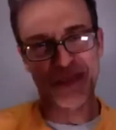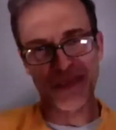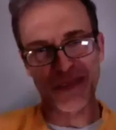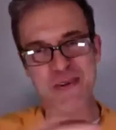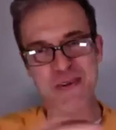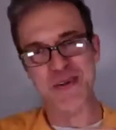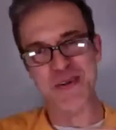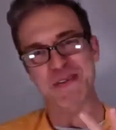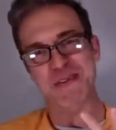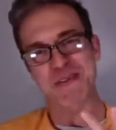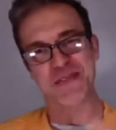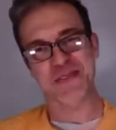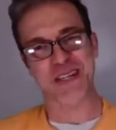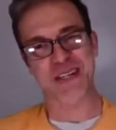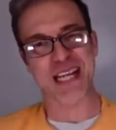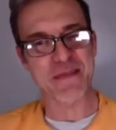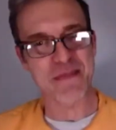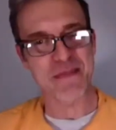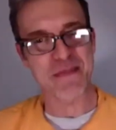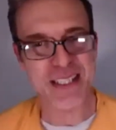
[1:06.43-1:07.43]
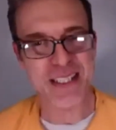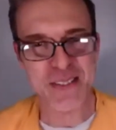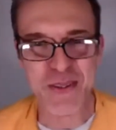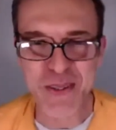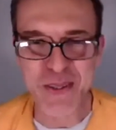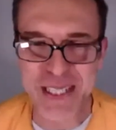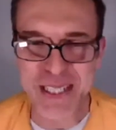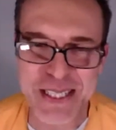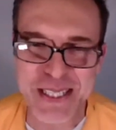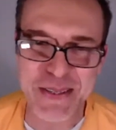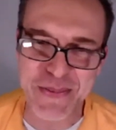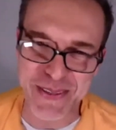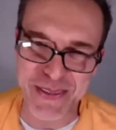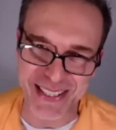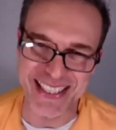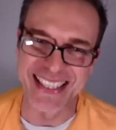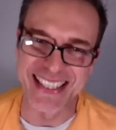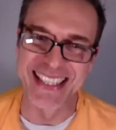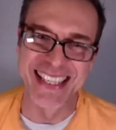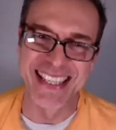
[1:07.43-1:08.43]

for coming and talking to me.